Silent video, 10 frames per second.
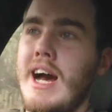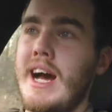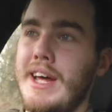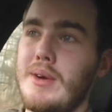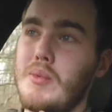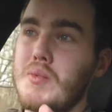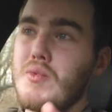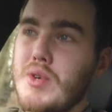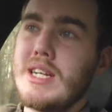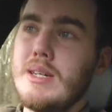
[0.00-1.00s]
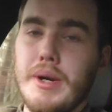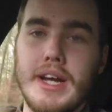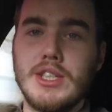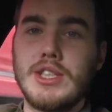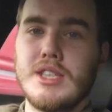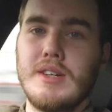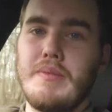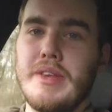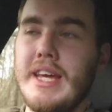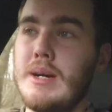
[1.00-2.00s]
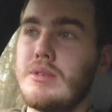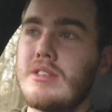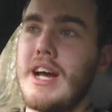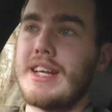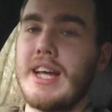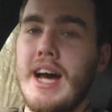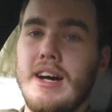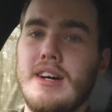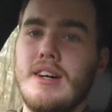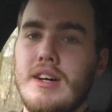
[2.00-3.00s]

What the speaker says: And I really wish it was like that